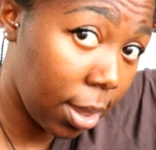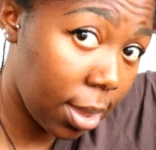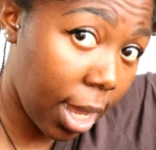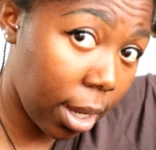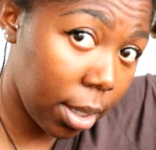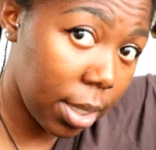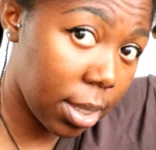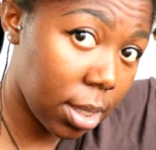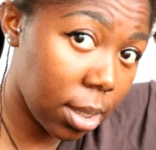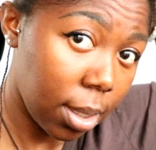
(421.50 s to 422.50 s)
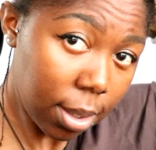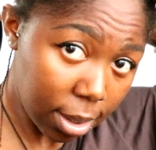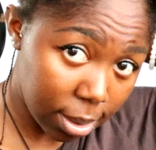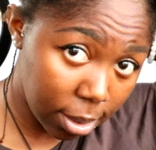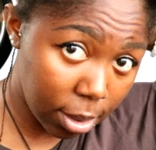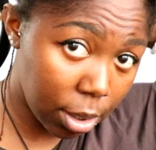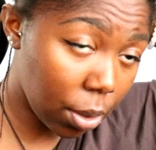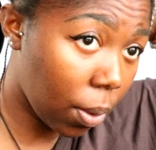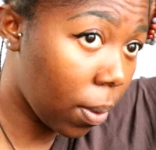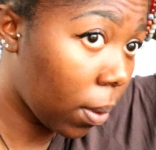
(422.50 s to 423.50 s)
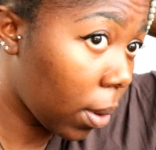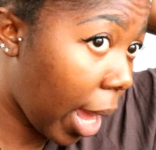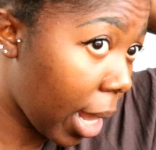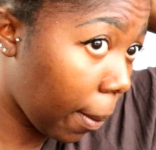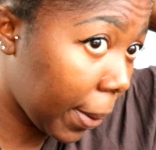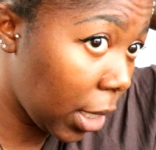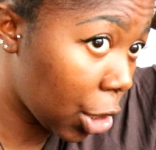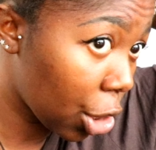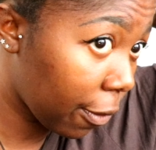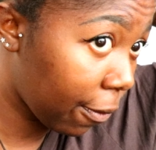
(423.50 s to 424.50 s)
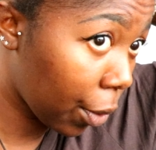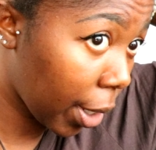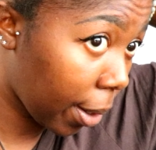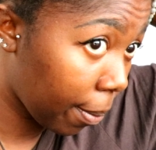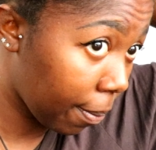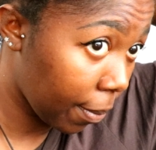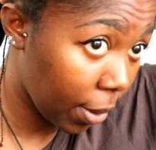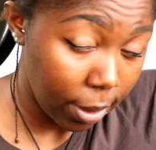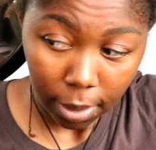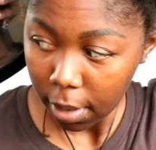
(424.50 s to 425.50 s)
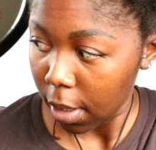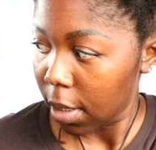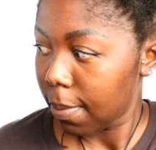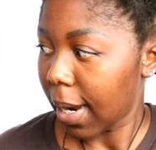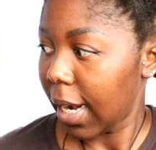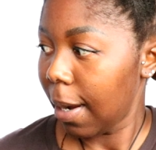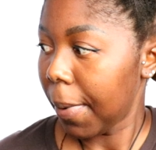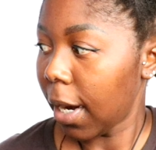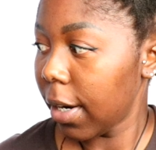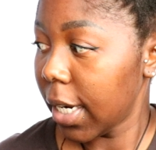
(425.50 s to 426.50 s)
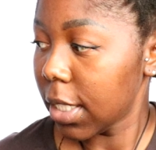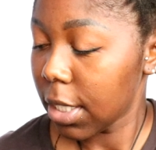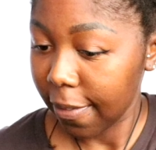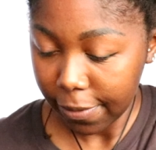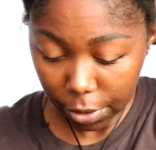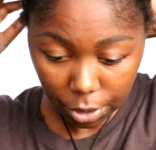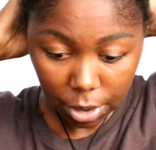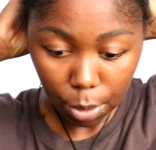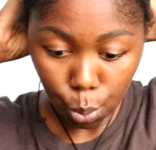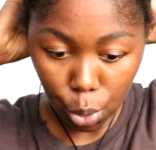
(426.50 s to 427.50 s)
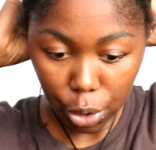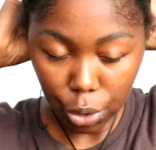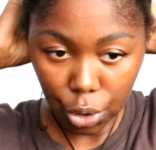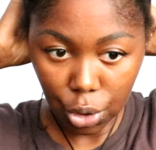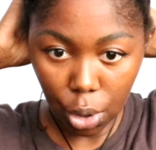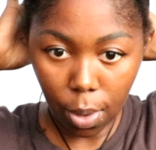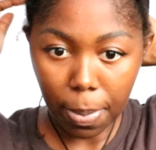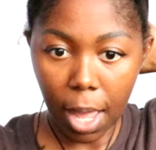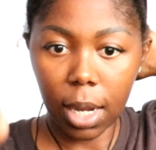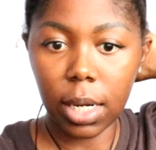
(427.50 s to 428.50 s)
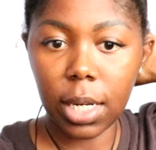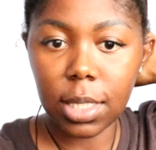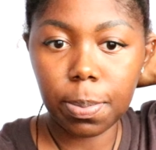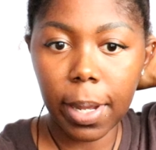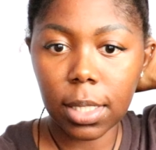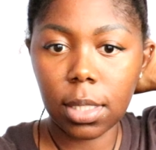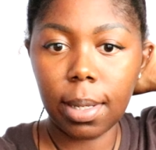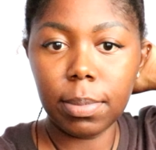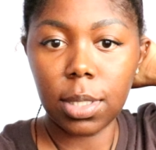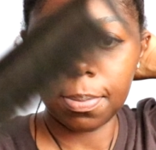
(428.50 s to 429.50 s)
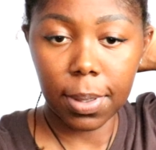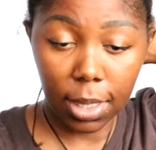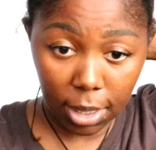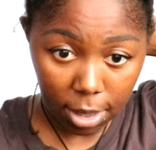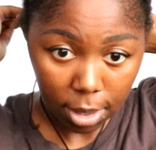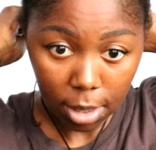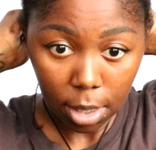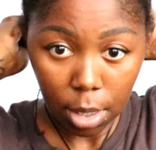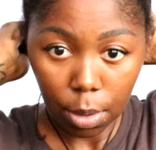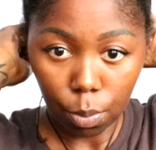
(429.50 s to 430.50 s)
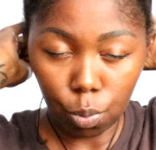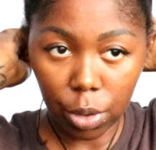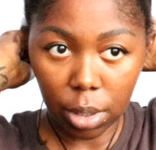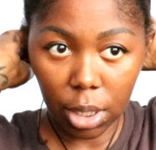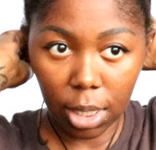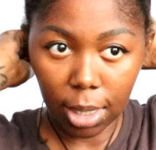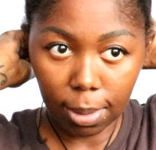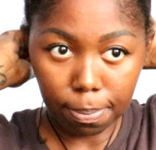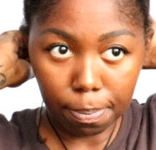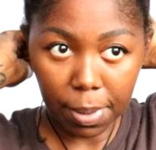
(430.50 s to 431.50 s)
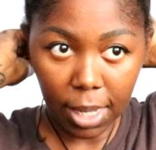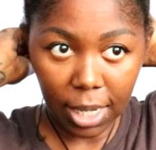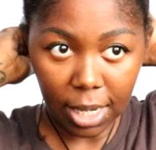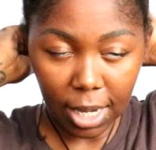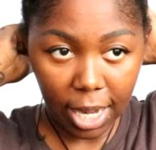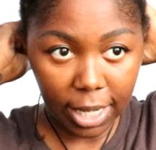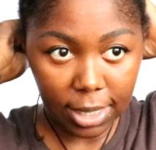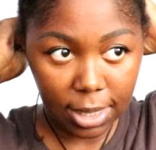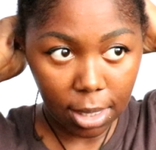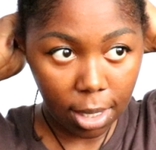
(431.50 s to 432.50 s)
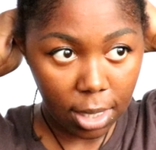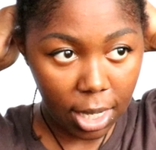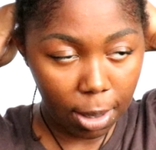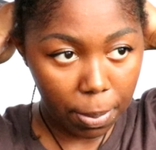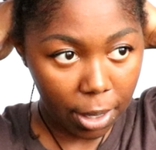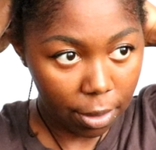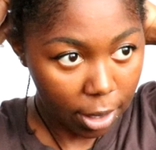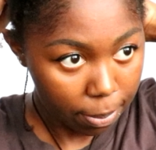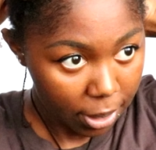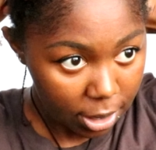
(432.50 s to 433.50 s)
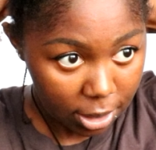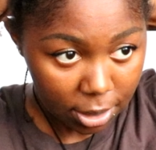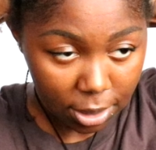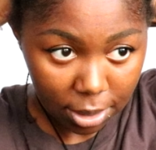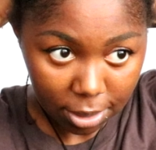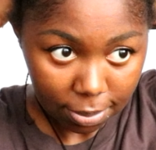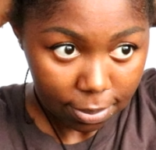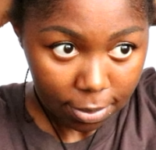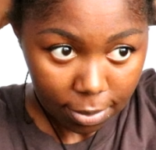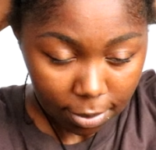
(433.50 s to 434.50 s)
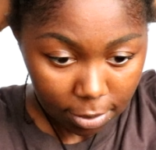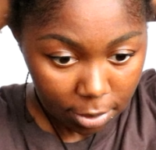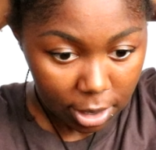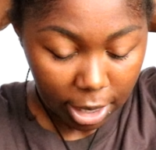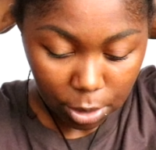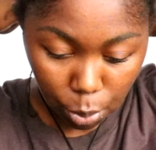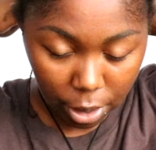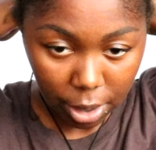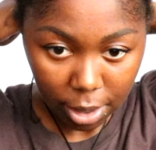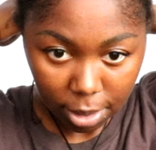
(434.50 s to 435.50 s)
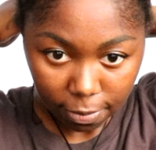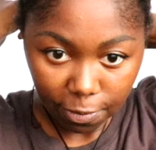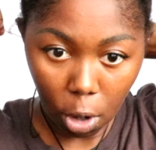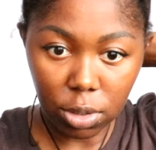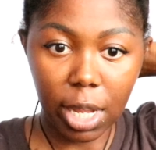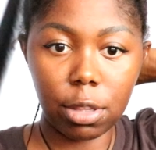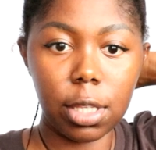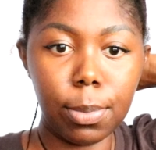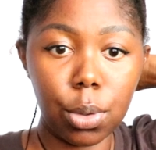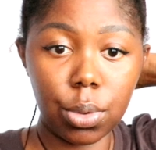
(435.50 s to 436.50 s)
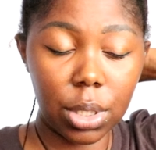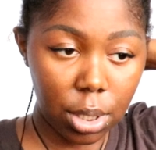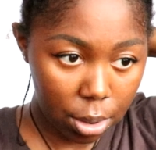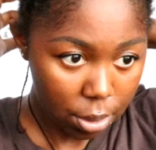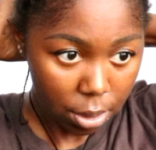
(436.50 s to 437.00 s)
That is good old alopecia for you. My nape area suffers the worst, so I'm not gonna expect them to be really big and nice on the nape area because that's where it falls out the most.